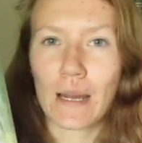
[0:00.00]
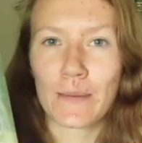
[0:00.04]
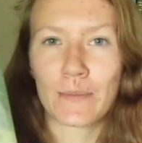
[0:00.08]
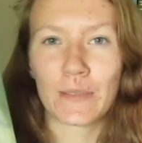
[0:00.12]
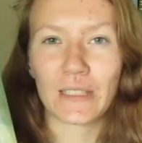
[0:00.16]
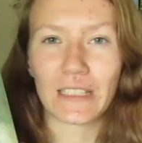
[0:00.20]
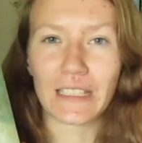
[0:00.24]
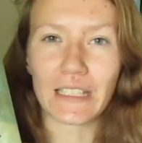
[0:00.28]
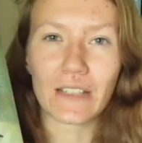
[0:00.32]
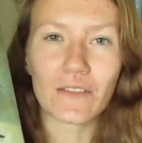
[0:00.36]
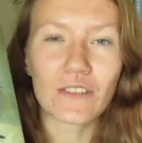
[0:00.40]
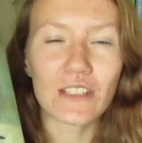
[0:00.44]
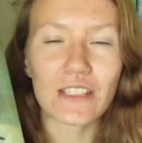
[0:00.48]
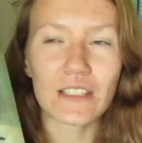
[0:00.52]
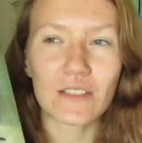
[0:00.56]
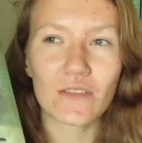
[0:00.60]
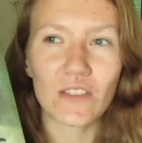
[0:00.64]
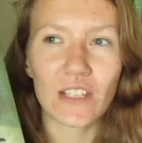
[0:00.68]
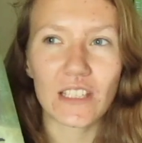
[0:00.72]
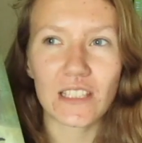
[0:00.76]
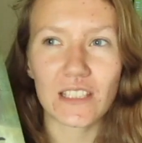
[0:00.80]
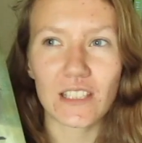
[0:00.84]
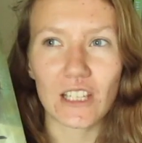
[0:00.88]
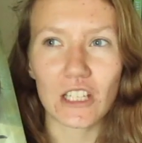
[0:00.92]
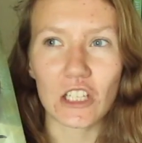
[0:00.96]
I believe this
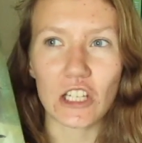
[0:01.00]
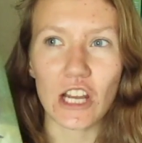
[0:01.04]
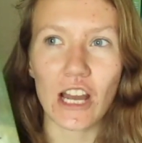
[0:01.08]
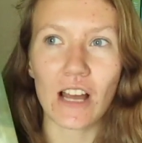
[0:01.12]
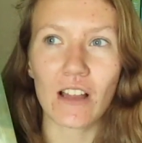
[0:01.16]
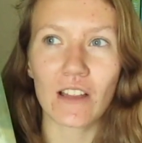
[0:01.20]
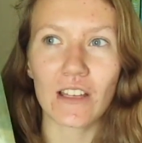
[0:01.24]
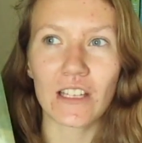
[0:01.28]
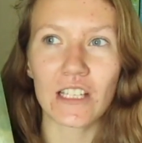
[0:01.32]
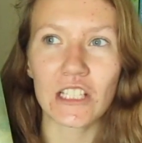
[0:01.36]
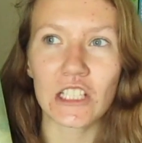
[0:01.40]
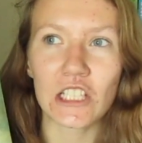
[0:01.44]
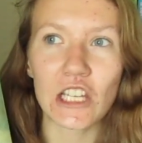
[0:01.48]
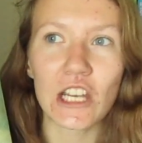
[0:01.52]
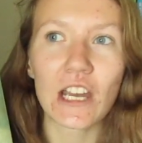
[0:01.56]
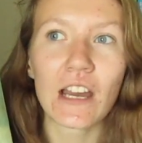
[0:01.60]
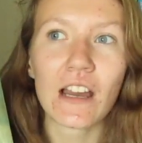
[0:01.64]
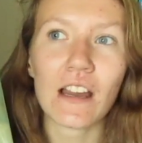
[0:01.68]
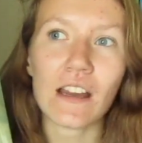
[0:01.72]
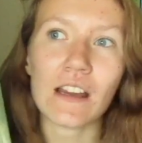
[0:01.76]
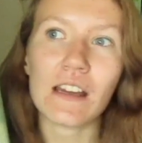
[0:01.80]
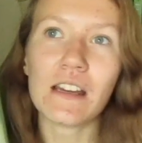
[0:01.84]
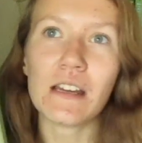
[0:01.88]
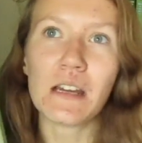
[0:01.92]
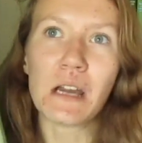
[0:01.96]
fits the challenge
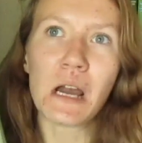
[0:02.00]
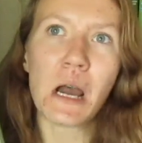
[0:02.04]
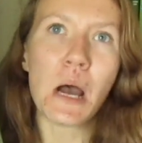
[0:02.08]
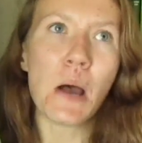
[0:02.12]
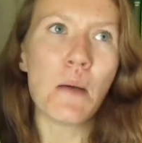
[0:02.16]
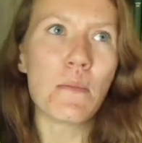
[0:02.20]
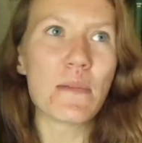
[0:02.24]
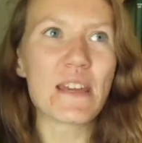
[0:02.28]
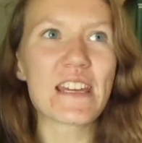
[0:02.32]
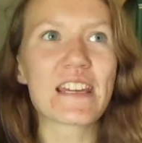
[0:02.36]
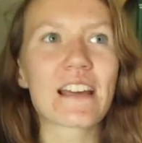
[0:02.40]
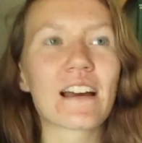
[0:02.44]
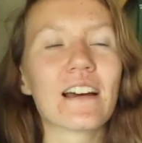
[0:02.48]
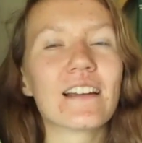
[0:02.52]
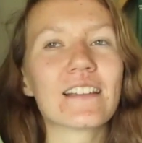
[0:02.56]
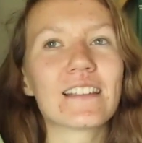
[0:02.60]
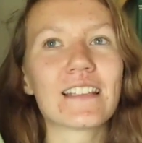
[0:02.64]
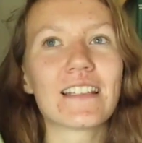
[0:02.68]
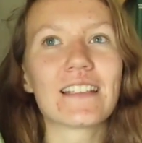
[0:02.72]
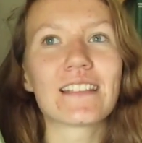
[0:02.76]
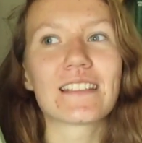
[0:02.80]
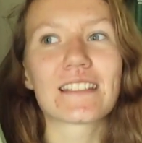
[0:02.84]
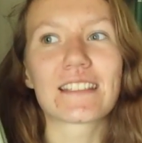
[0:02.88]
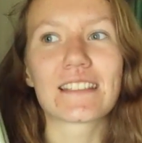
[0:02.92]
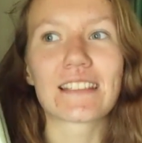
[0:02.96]
because
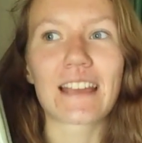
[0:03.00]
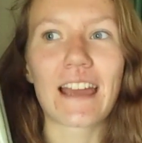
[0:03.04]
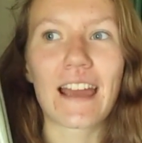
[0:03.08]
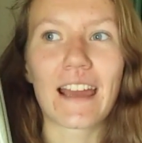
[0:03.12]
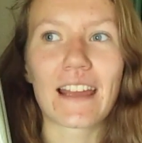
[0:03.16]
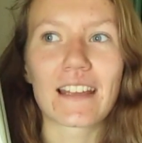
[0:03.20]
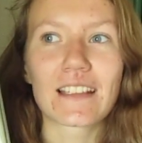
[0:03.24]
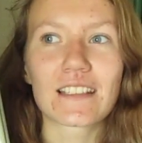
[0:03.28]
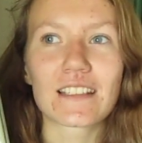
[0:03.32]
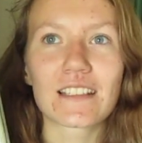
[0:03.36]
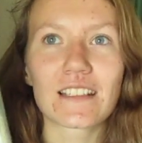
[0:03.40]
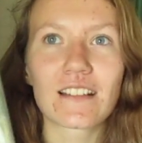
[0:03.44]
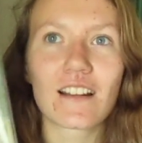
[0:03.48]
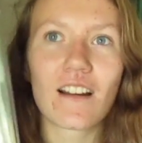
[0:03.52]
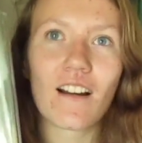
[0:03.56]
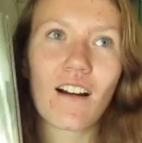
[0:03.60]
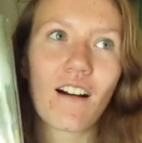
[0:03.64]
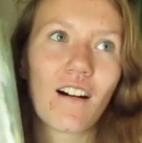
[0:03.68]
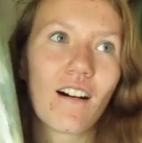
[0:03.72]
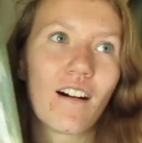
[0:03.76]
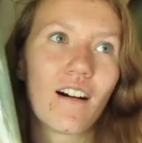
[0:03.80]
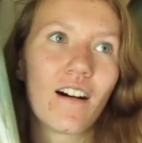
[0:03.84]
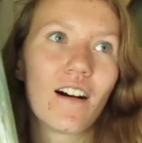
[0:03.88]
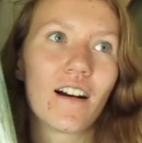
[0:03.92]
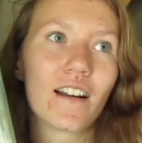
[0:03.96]
it's set
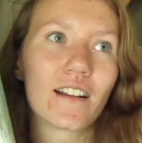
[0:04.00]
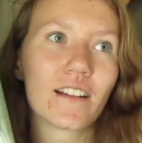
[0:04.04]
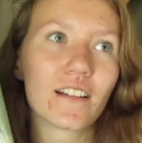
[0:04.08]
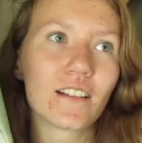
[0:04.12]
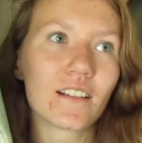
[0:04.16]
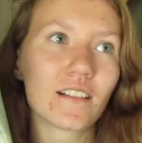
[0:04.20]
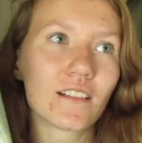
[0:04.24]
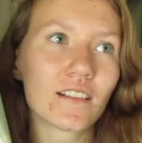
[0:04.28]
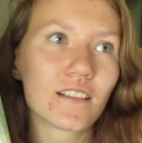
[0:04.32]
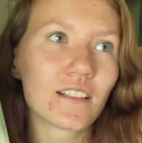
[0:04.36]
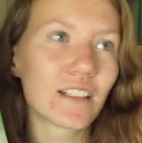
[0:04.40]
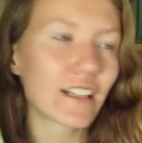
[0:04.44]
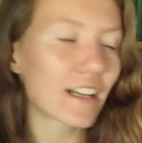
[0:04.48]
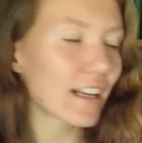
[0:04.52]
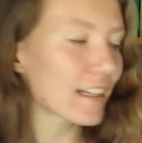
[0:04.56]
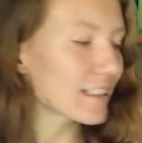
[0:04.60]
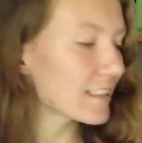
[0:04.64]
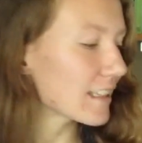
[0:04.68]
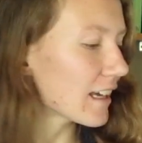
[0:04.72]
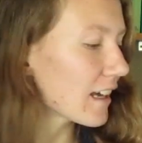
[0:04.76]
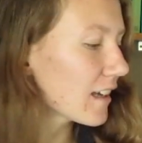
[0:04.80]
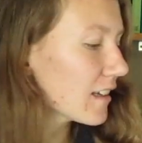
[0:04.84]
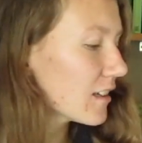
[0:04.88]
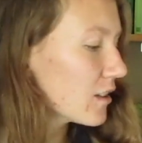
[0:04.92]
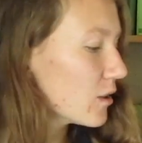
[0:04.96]
on, did I
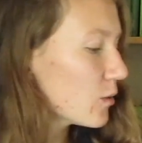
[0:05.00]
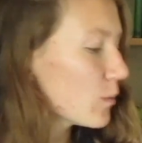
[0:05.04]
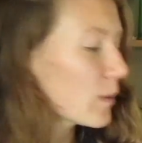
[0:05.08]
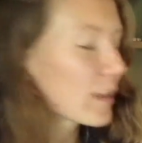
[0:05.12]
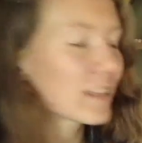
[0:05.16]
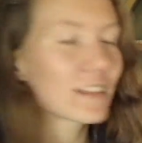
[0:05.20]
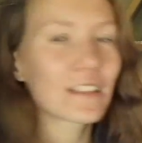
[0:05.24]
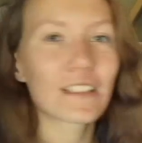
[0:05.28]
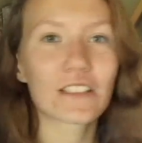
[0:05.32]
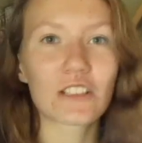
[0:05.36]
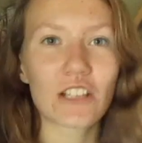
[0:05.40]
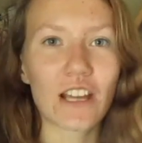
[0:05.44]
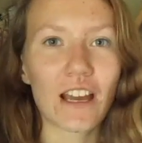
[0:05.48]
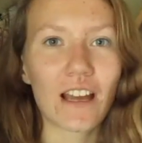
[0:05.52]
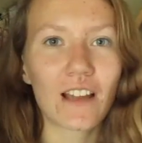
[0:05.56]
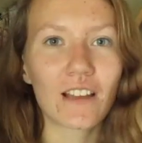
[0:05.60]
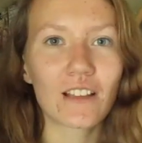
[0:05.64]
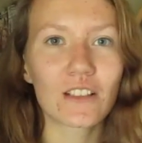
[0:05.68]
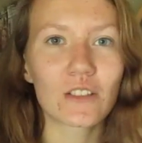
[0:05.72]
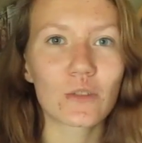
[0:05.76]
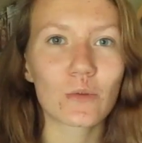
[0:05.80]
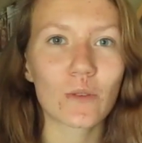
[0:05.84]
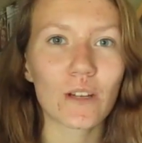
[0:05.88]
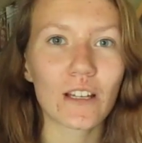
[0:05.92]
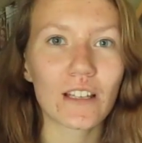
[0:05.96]
tell you what the
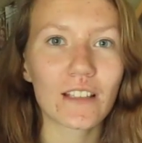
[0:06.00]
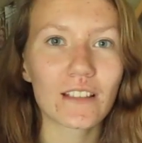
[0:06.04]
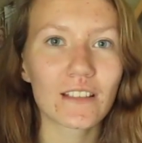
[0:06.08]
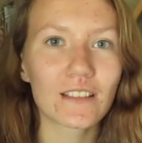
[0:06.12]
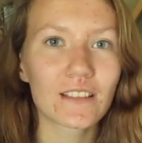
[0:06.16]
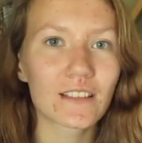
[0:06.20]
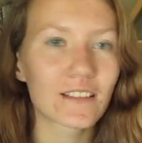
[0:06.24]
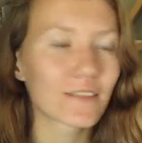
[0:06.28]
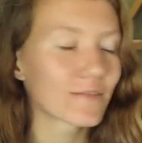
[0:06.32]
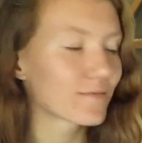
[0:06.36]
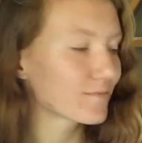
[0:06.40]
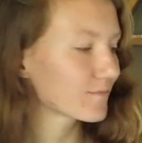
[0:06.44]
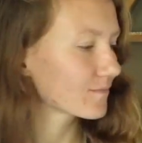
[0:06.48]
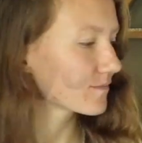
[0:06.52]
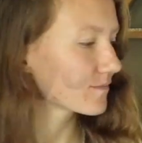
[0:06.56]
challenge was?